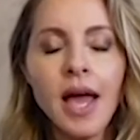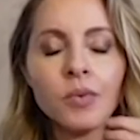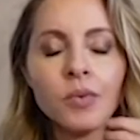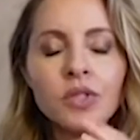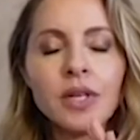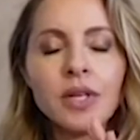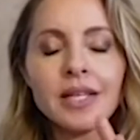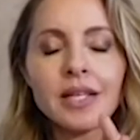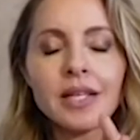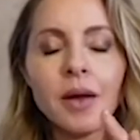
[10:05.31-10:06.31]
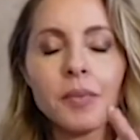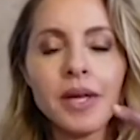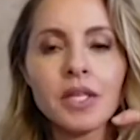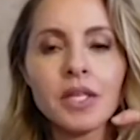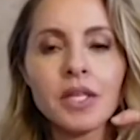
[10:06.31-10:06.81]
And once you get to that
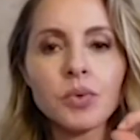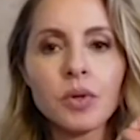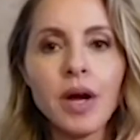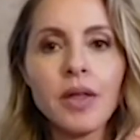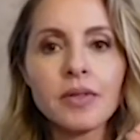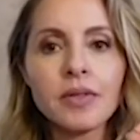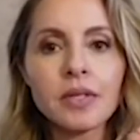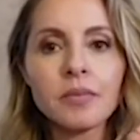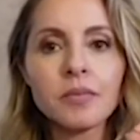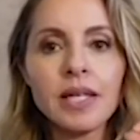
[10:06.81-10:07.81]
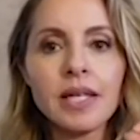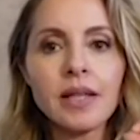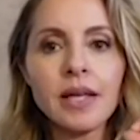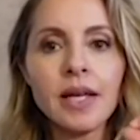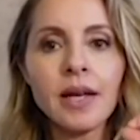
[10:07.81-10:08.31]
place where the breath is
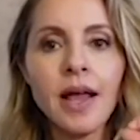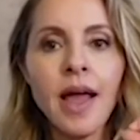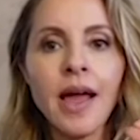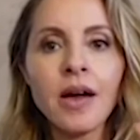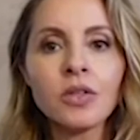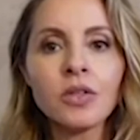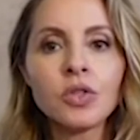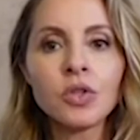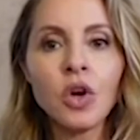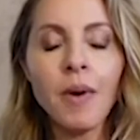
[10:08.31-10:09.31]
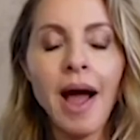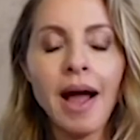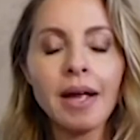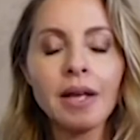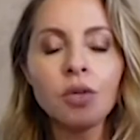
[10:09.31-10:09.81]
completely inhaled, you go
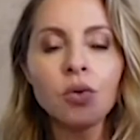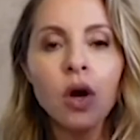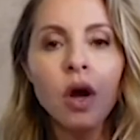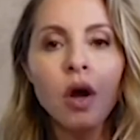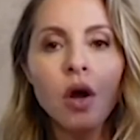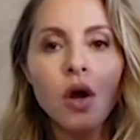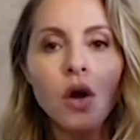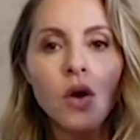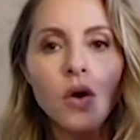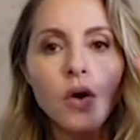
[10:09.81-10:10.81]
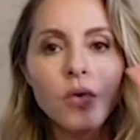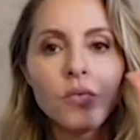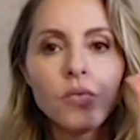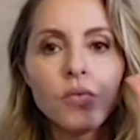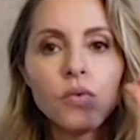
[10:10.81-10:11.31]
back and you
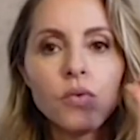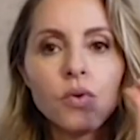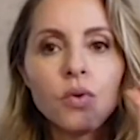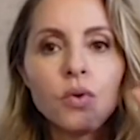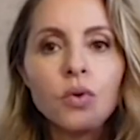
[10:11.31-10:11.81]
woo.